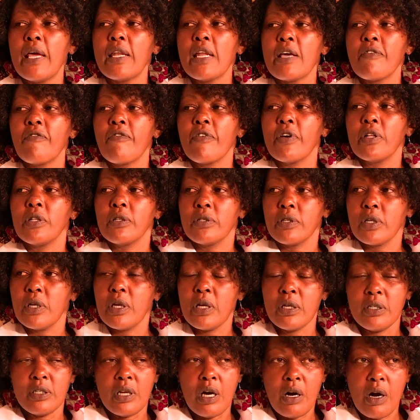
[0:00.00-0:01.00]
And I felt
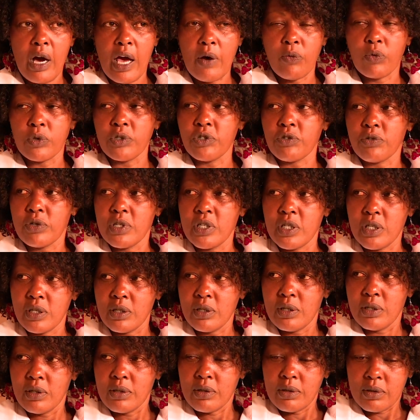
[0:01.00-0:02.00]
now I was ready.
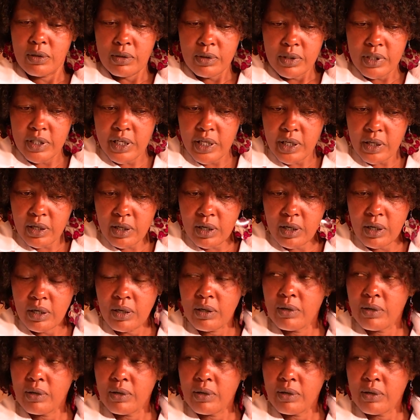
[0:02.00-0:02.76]
Tick.